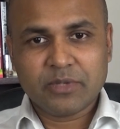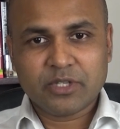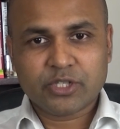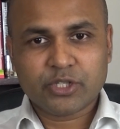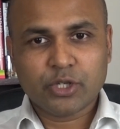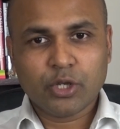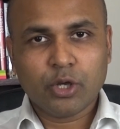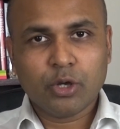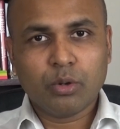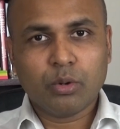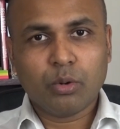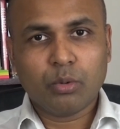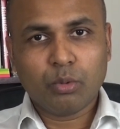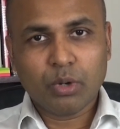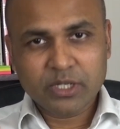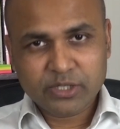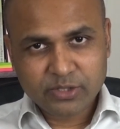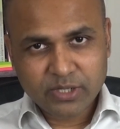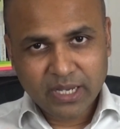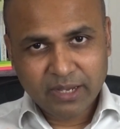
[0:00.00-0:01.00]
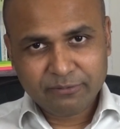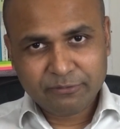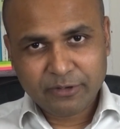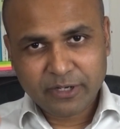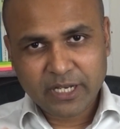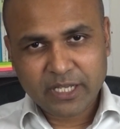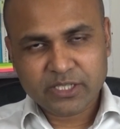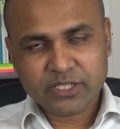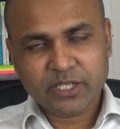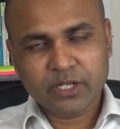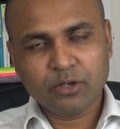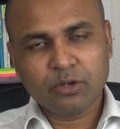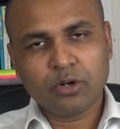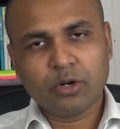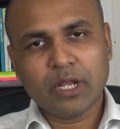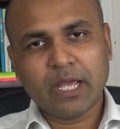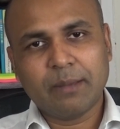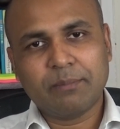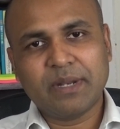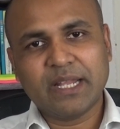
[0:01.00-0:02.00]
So once you have finished
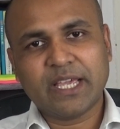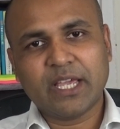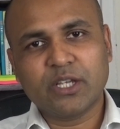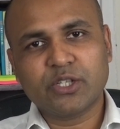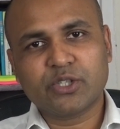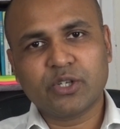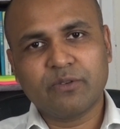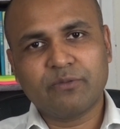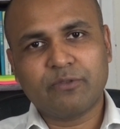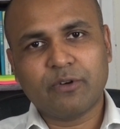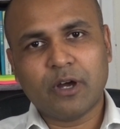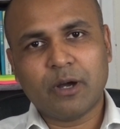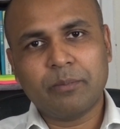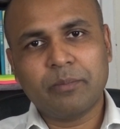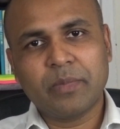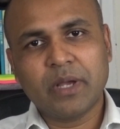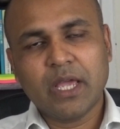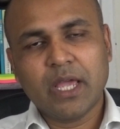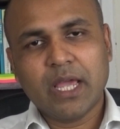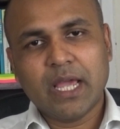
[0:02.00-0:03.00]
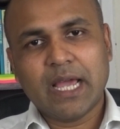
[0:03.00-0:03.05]
your application form,